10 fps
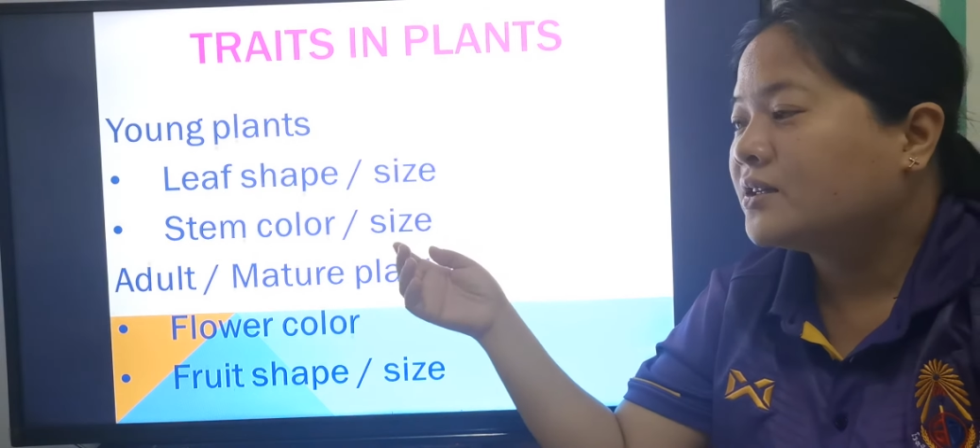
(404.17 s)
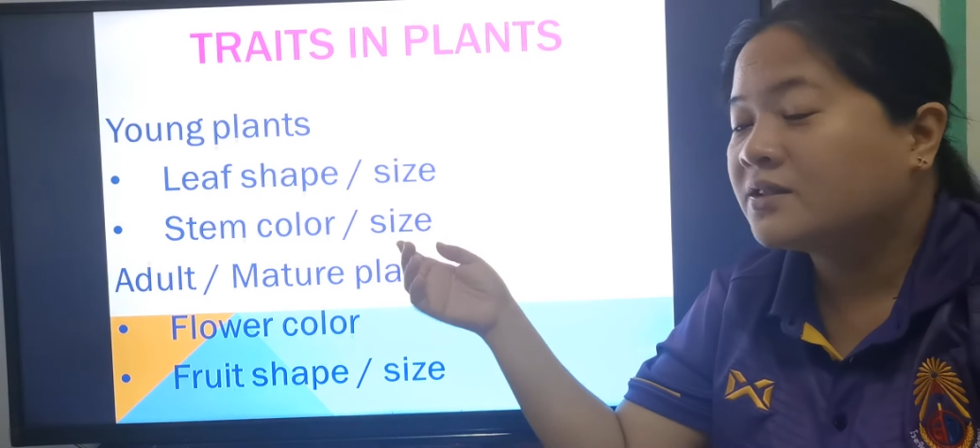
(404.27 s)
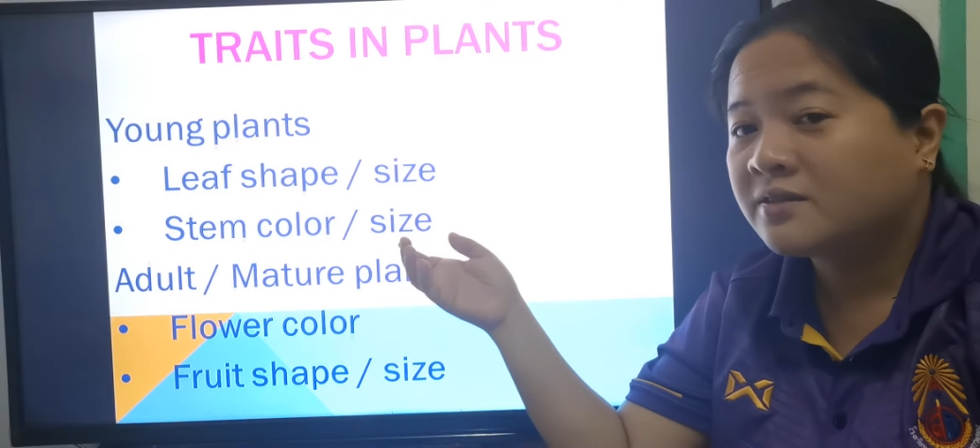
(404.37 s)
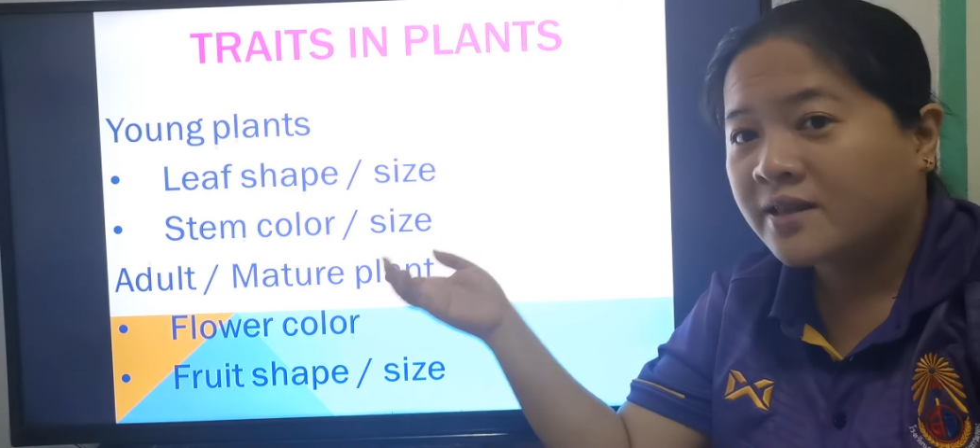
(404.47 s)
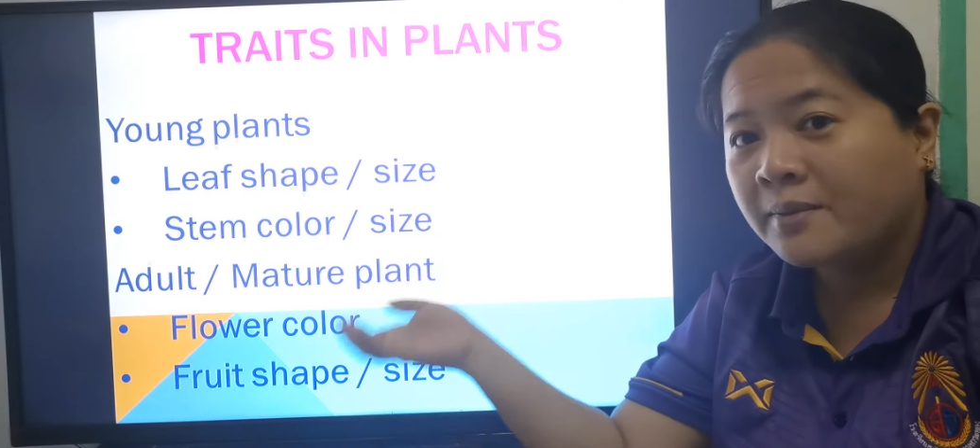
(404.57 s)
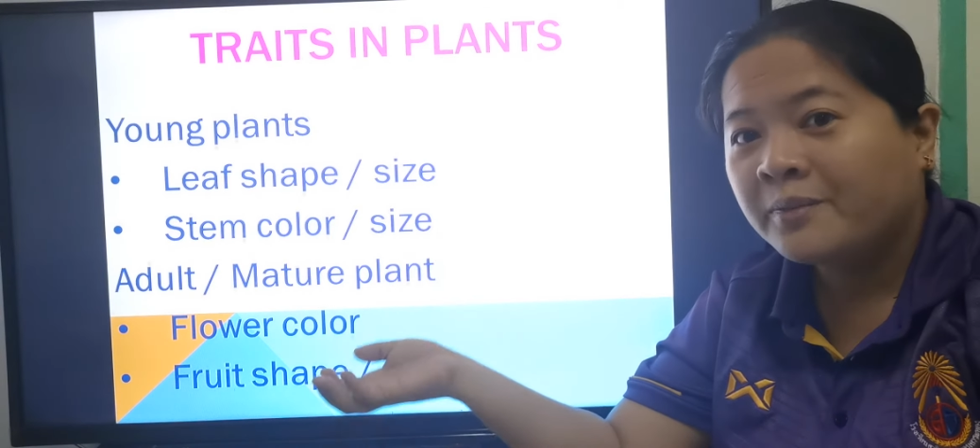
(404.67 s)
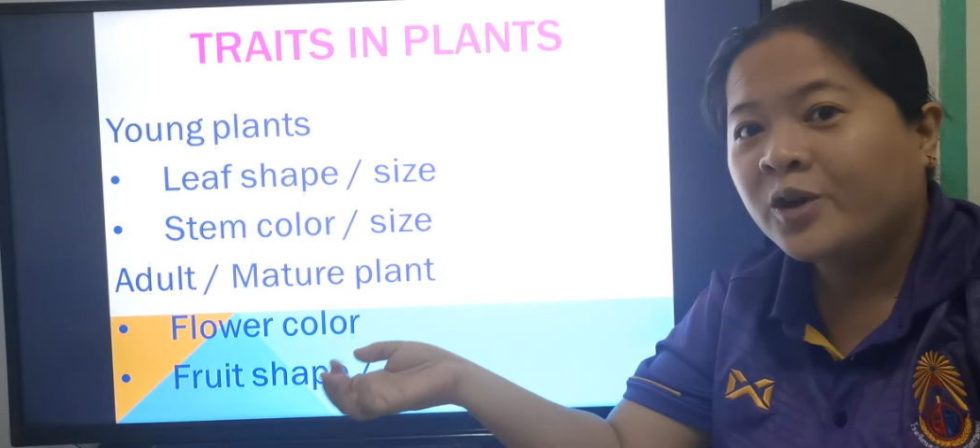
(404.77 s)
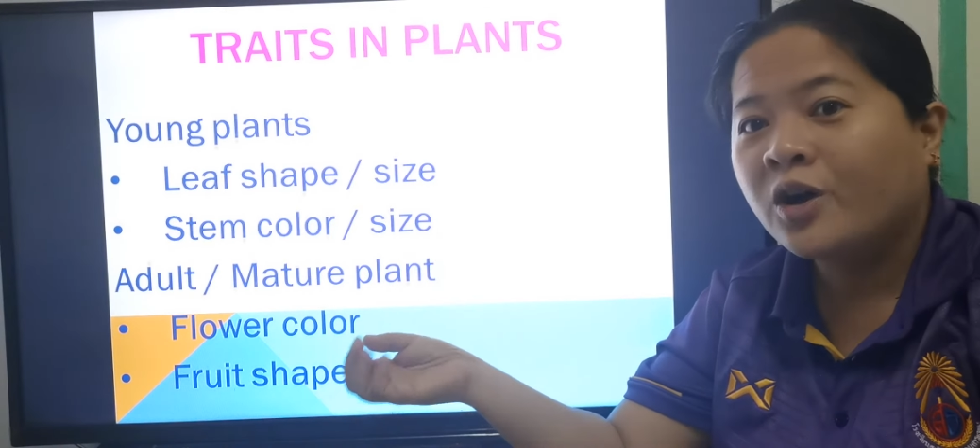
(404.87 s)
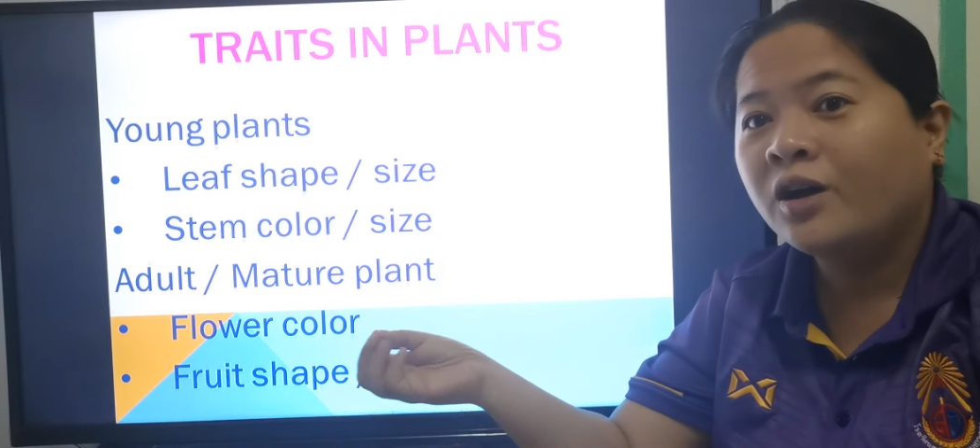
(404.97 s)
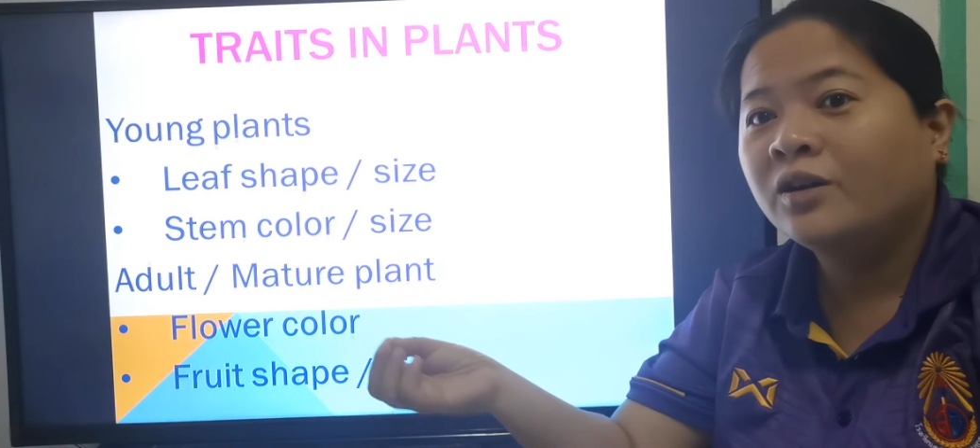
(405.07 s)
the
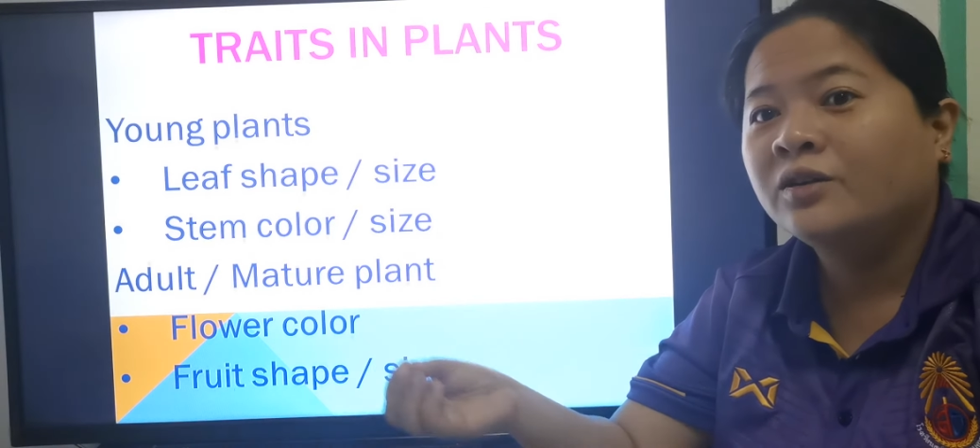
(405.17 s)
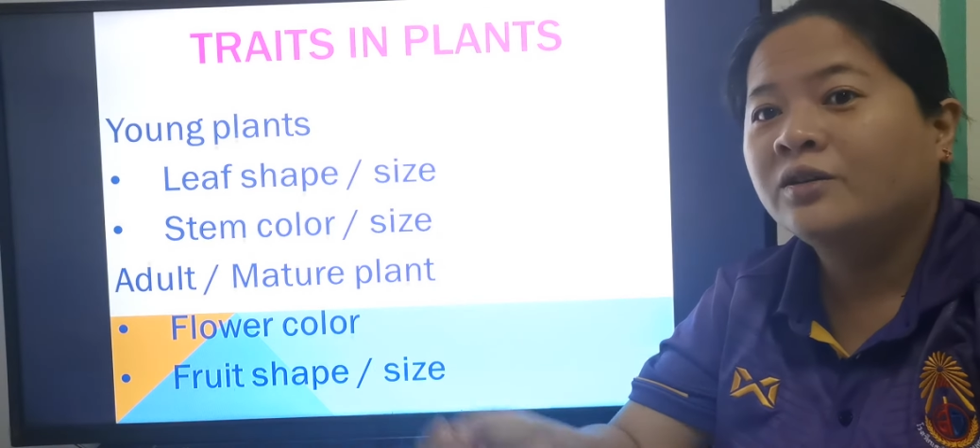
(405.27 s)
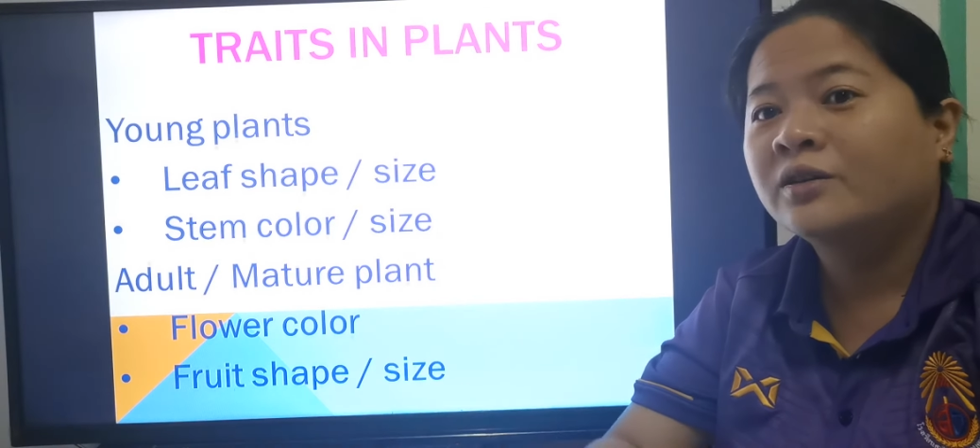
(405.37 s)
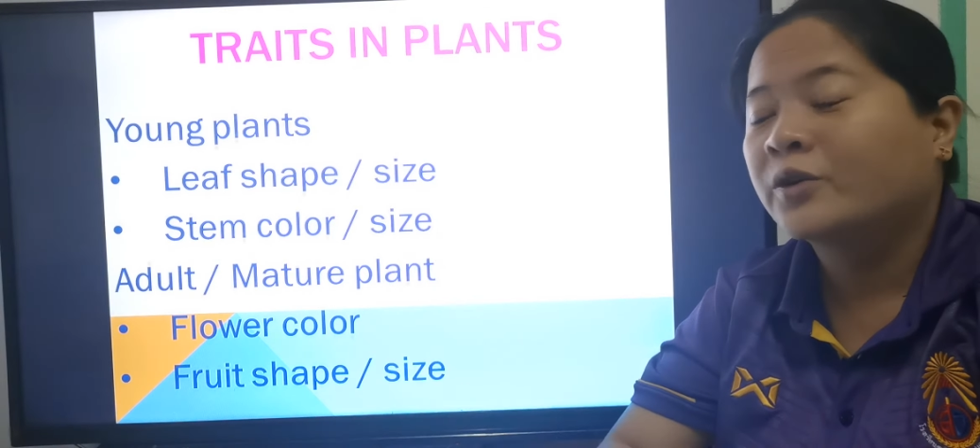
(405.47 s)
stem color